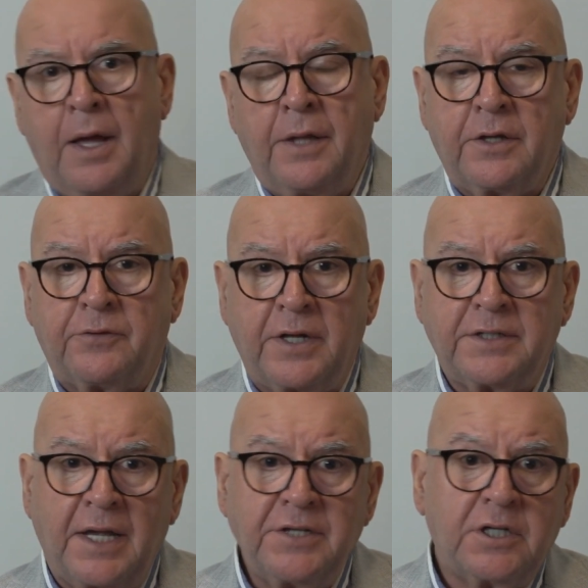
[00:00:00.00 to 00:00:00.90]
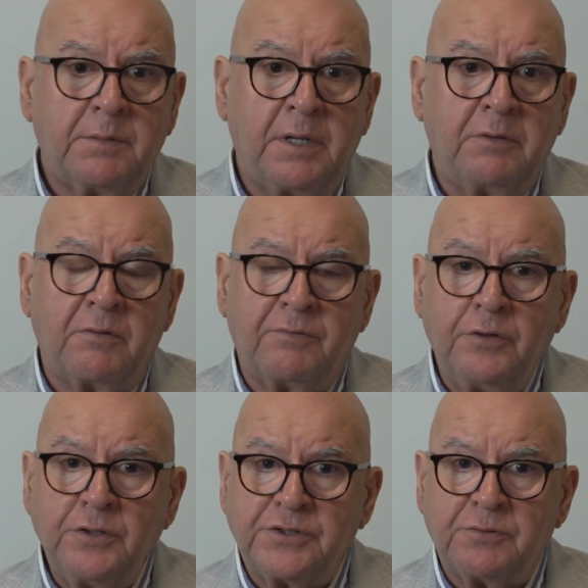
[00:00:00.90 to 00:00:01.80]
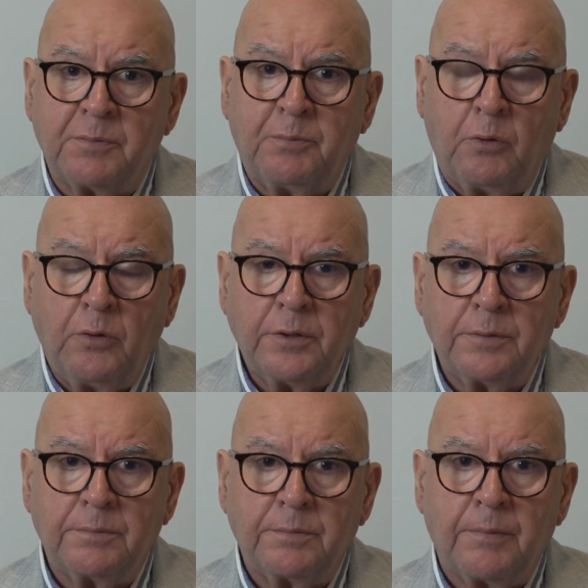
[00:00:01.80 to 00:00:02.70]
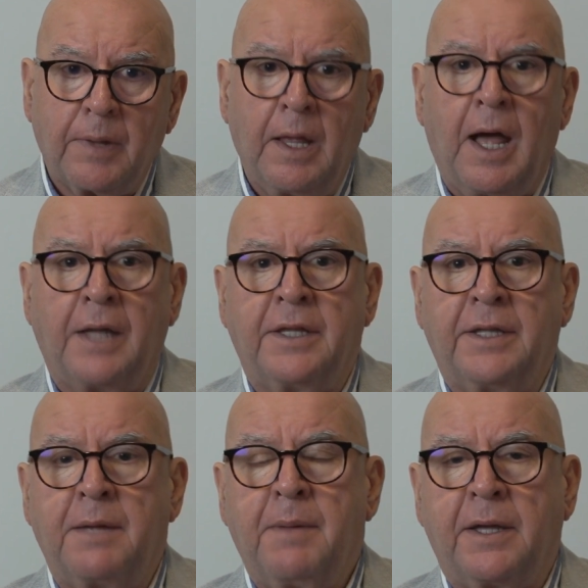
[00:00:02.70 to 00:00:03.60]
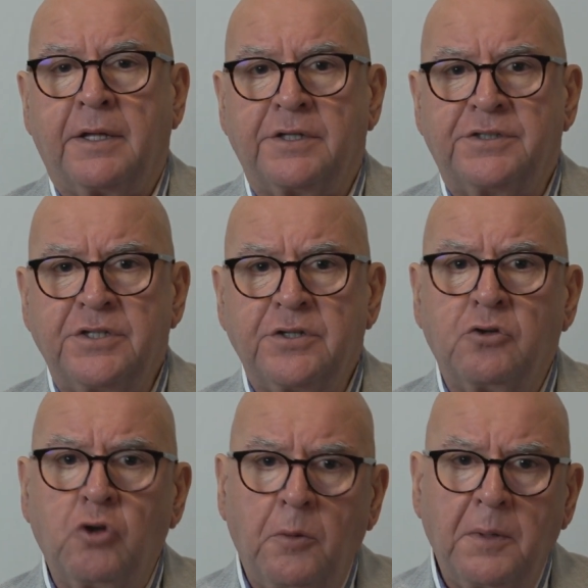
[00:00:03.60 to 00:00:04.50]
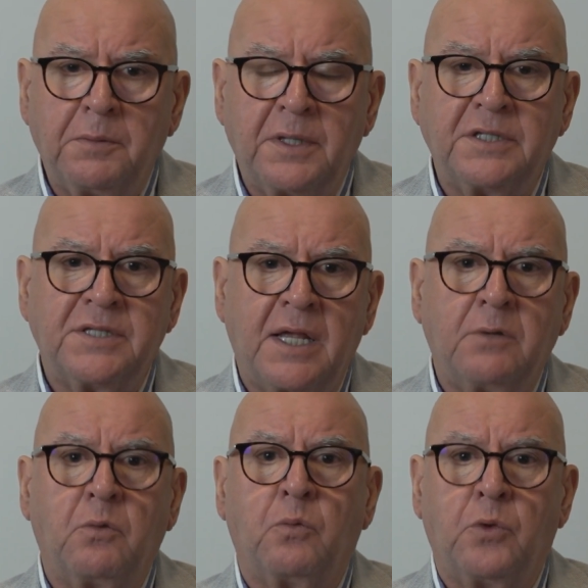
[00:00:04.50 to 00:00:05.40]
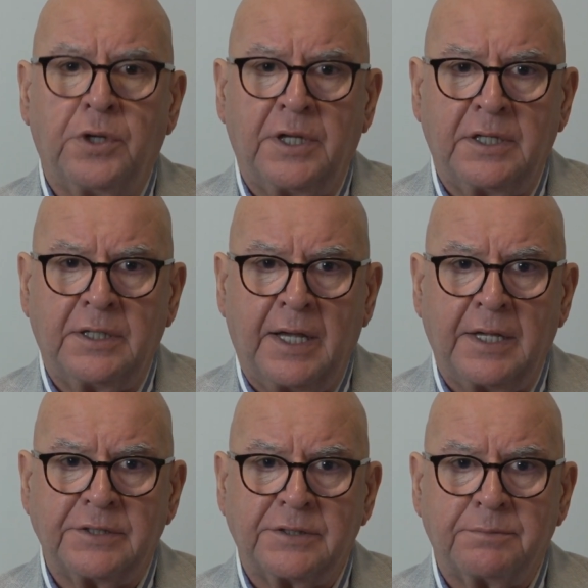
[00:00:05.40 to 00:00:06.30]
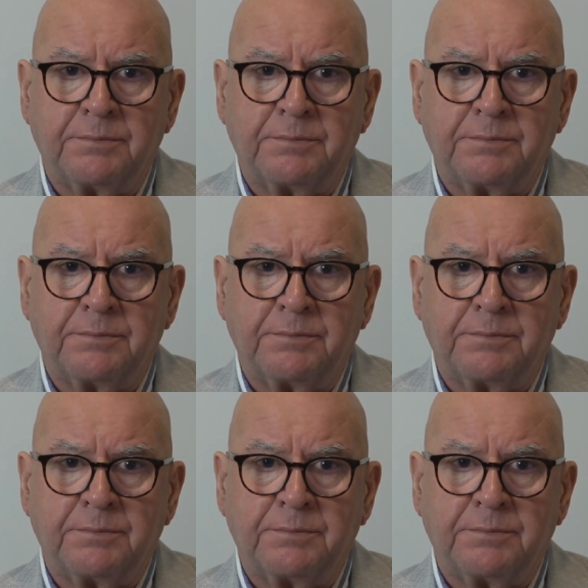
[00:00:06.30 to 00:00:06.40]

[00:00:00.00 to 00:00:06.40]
The Accreditation Committee reviews the report and then they make a decision, normally within 10 working days.